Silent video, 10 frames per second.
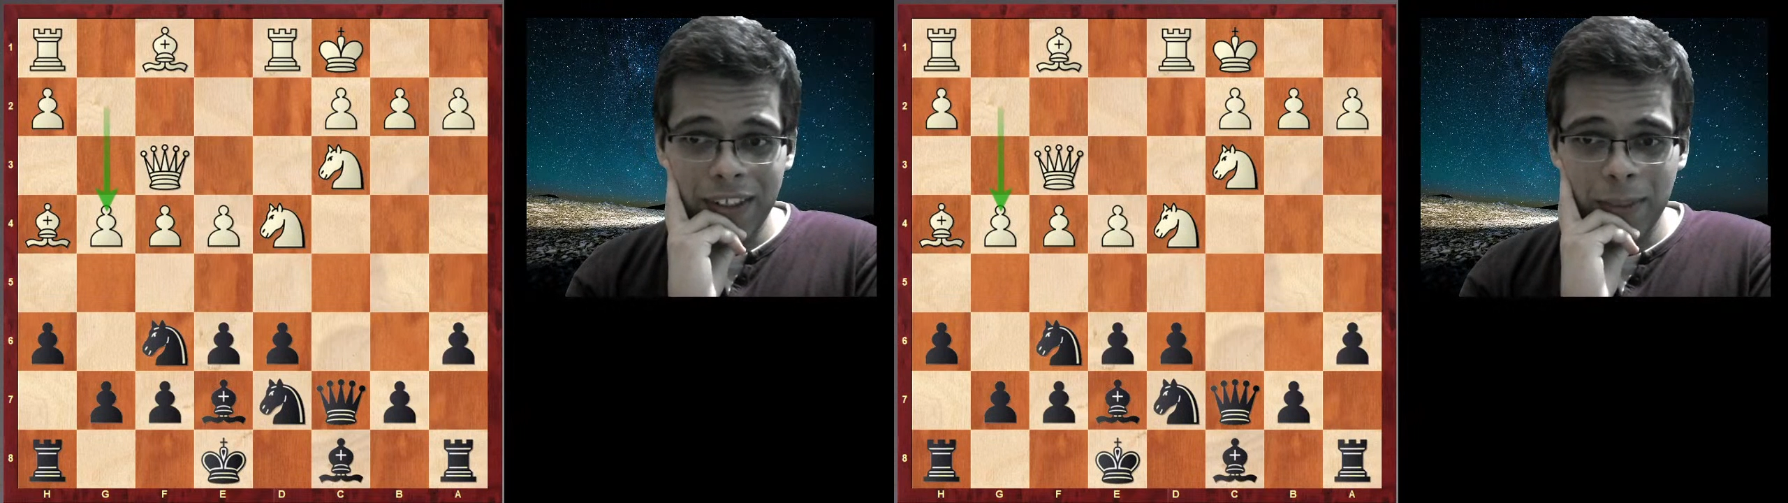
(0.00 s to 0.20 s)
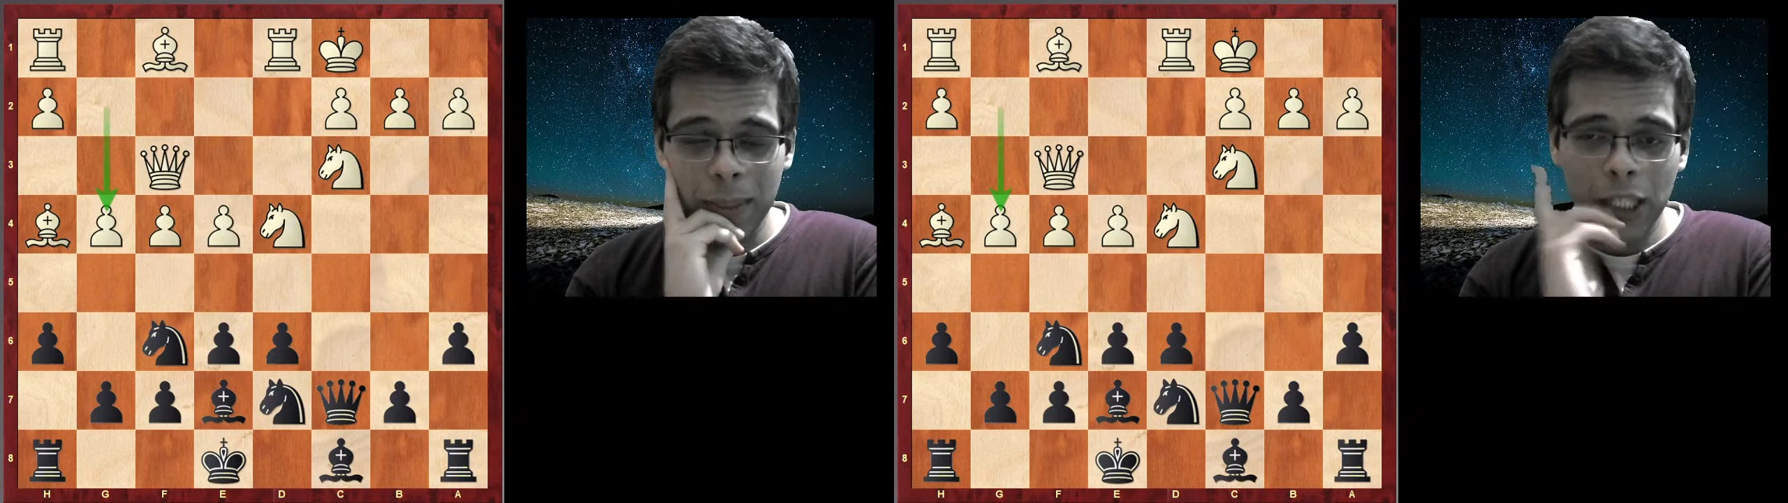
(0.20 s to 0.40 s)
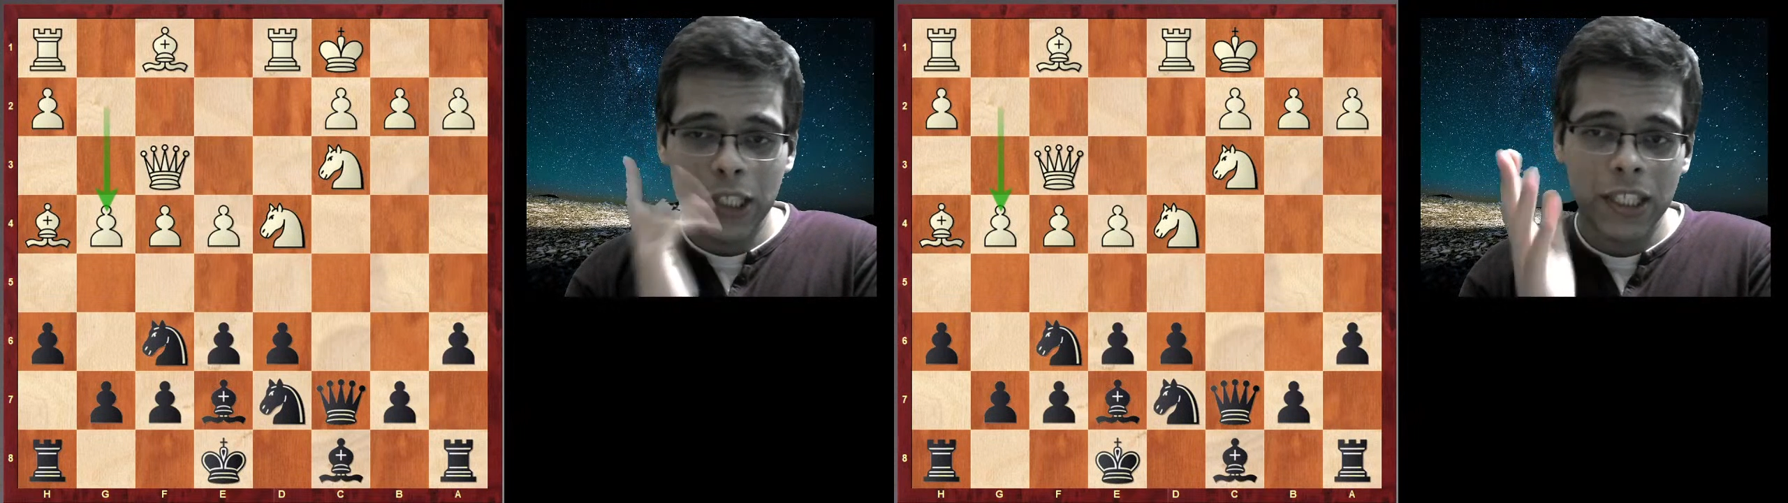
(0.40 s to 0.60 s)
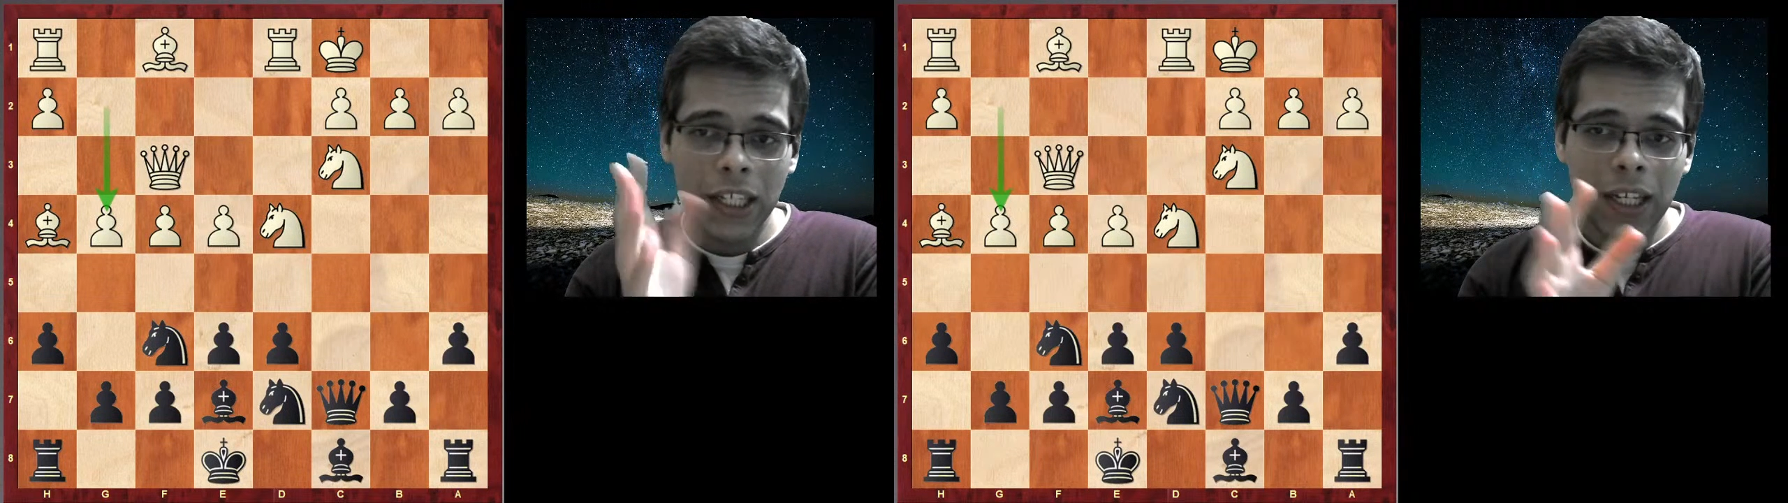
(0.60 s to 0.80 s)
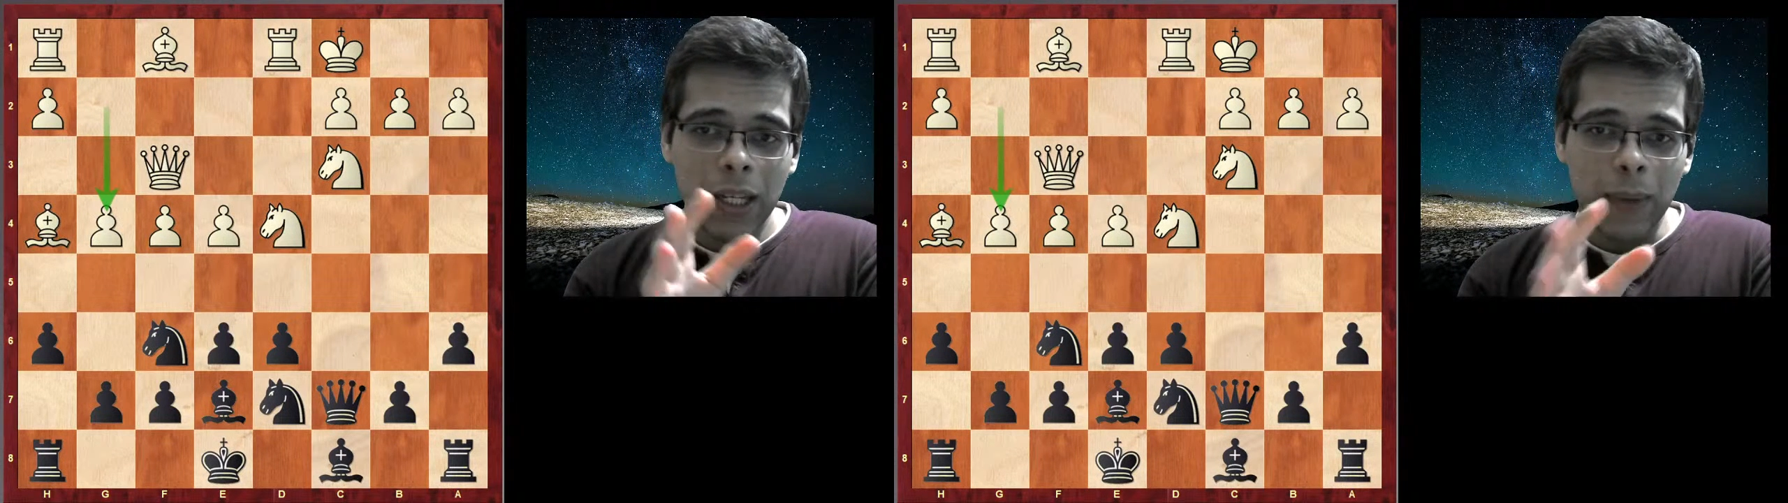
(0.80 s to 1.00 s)
Because
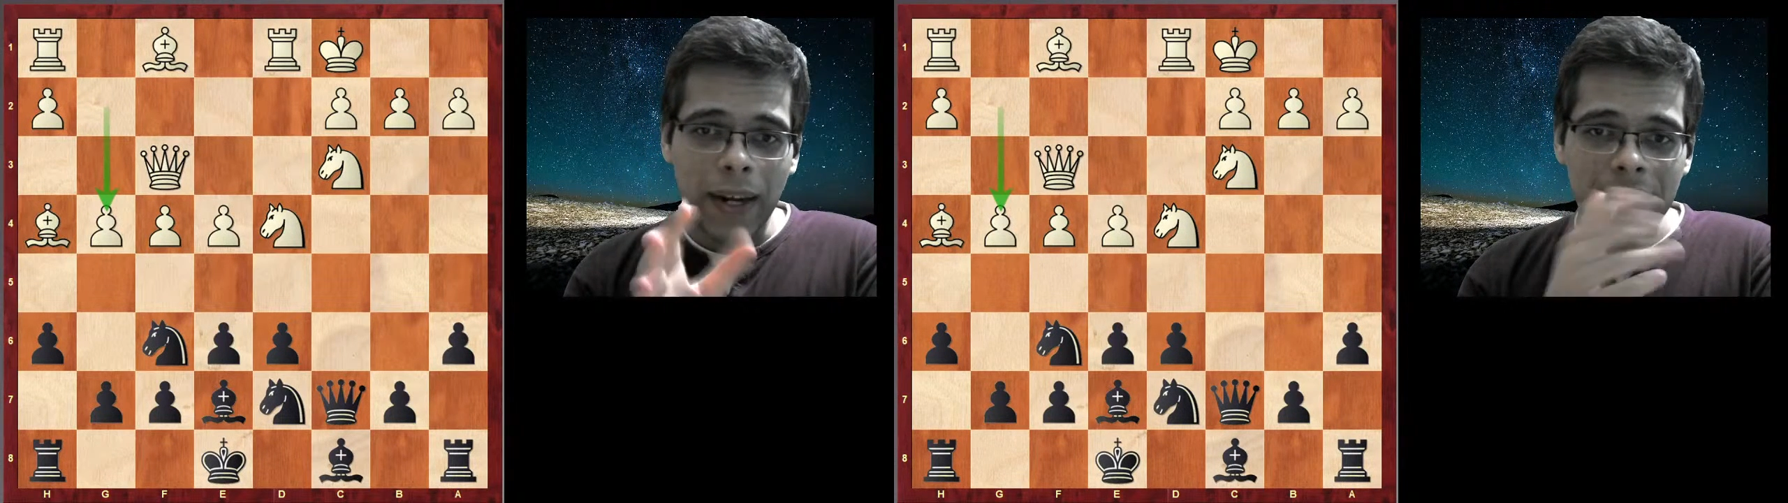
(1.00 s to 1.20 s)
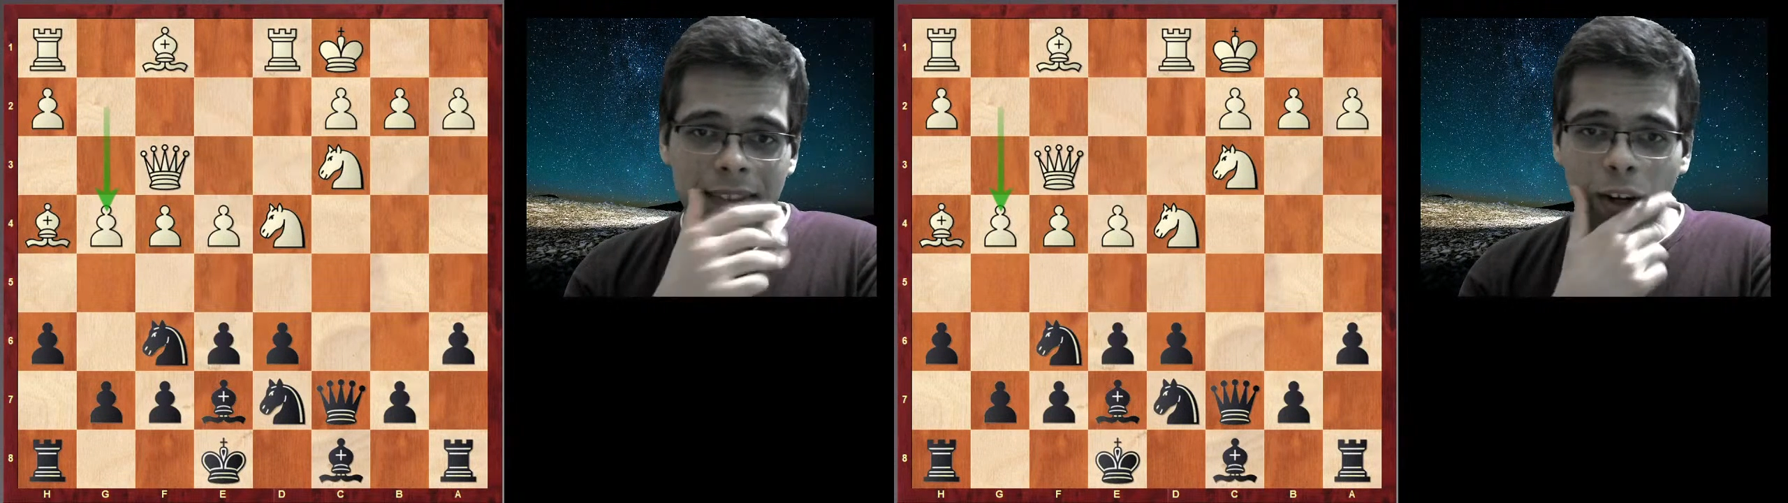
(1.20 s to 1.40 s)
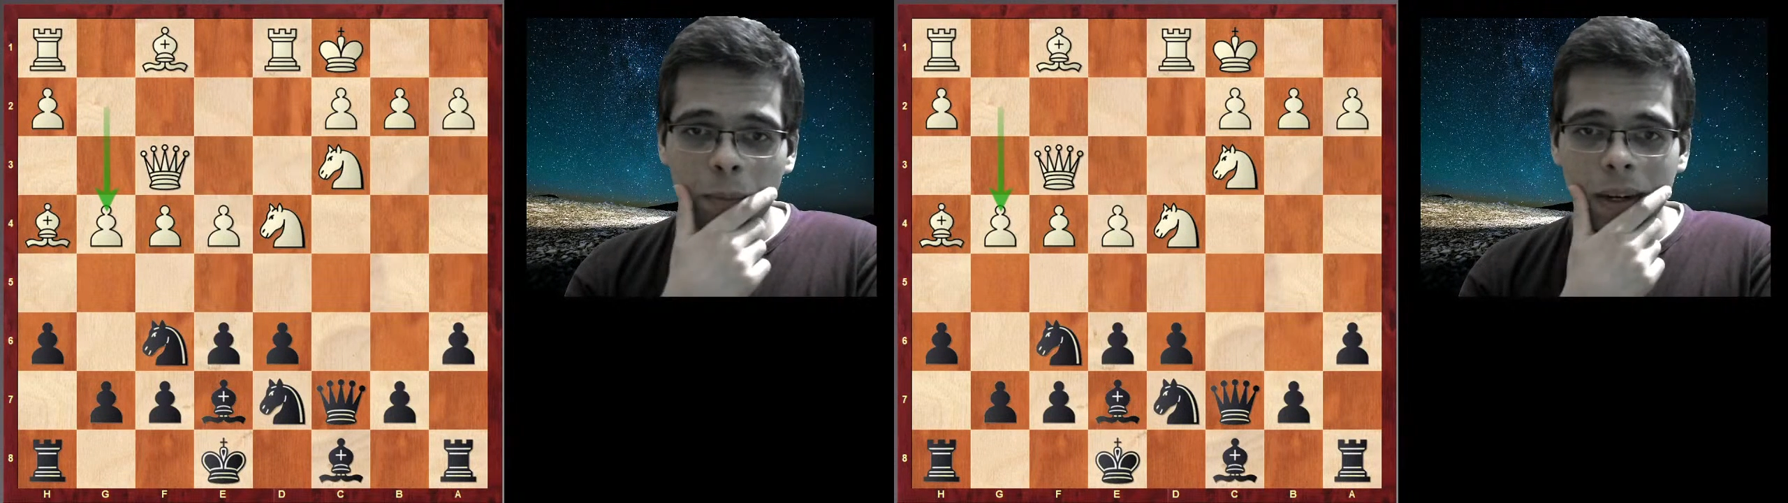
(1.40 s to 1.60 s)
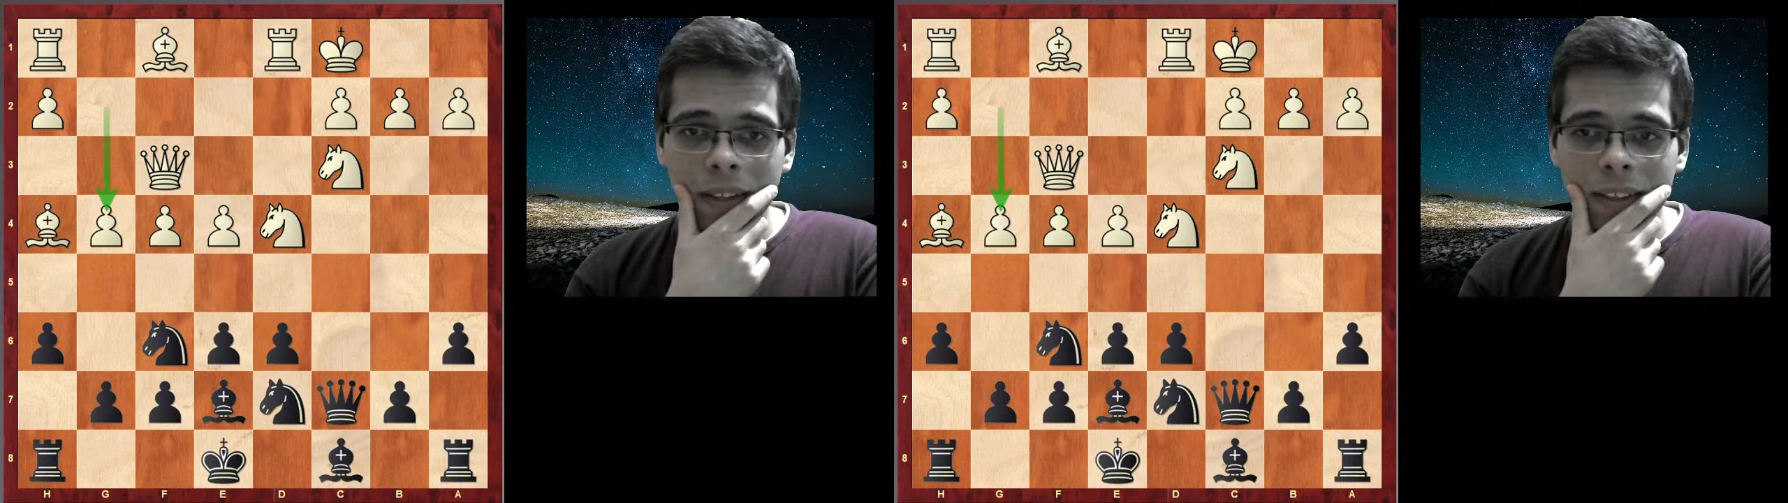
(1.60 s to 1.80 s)
white has not played in the